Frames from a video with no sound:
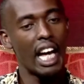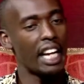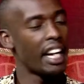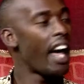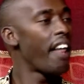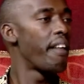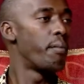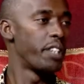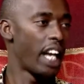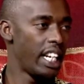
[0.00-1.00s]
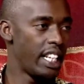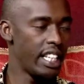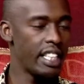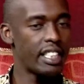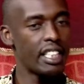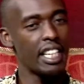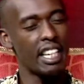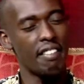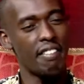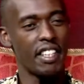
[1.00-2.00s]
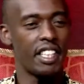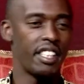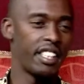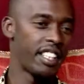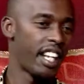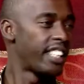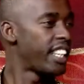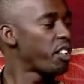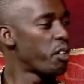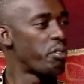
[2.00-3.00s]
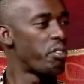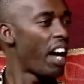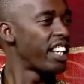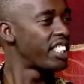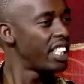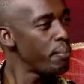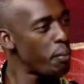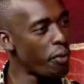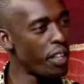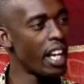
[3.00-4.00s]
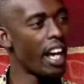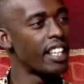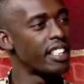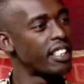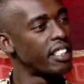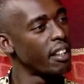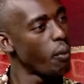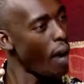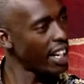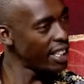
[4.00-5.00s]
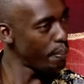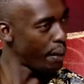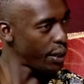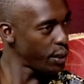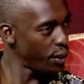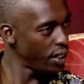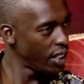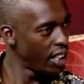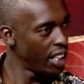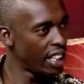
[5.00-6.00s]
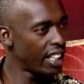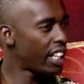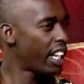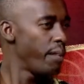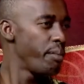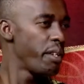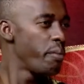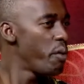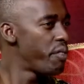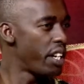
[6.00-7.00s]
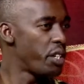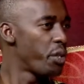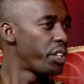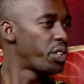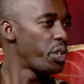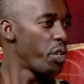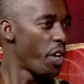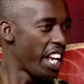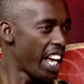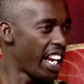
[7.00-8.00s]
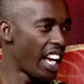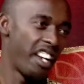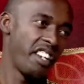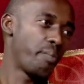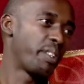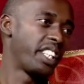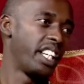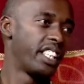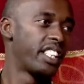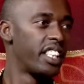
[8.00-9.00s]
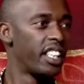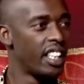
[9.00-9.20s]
and other modalities. If it is as a result of a simple thing as wax impaction, that can be removed and you restore your hearing 100%.